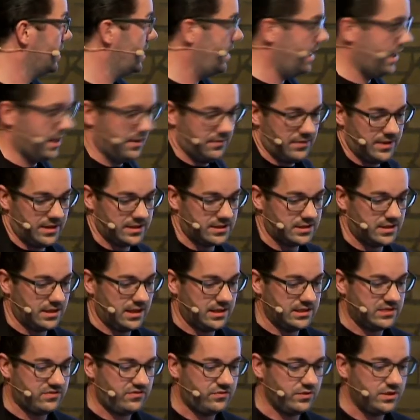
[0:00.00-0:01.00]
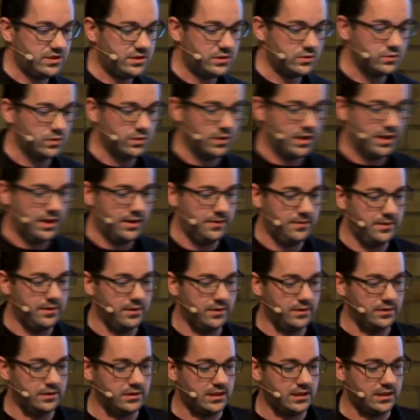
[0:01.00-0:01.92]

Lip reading: there's a nice free tool on